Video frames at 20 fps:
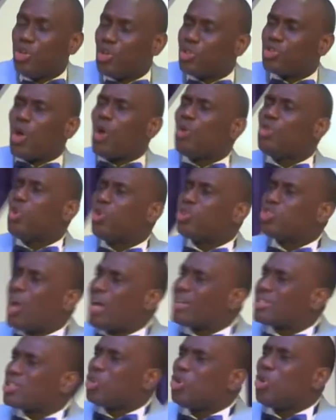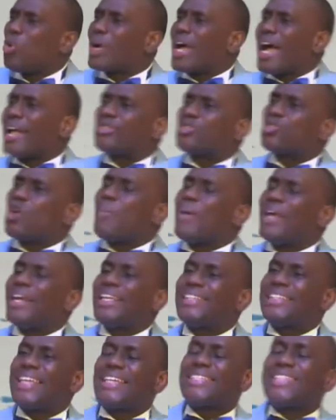You just look at so
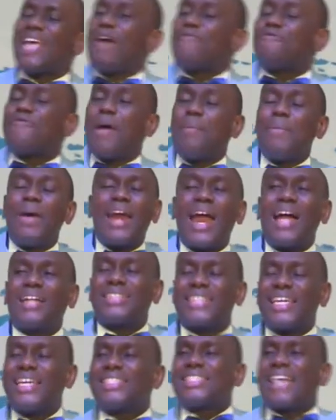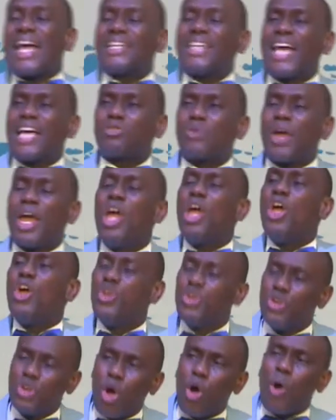many things, ephemeral things, and that's where.
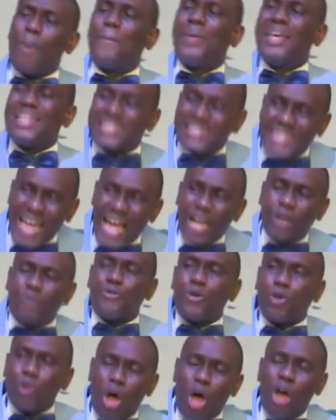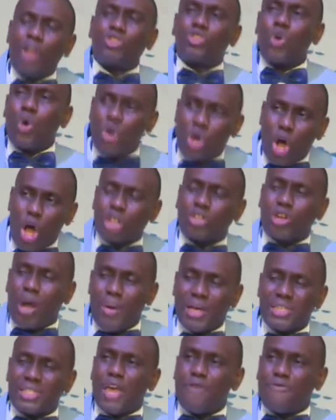No, be thankful unto God.
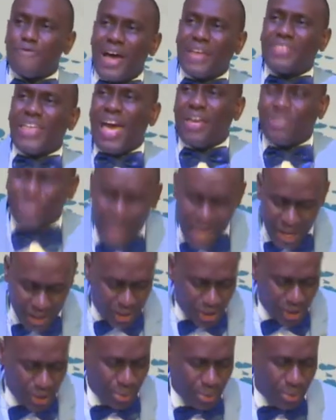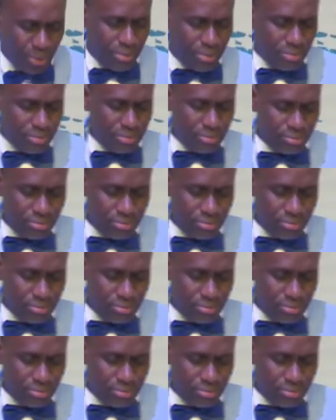Come and say, Father, I thank you.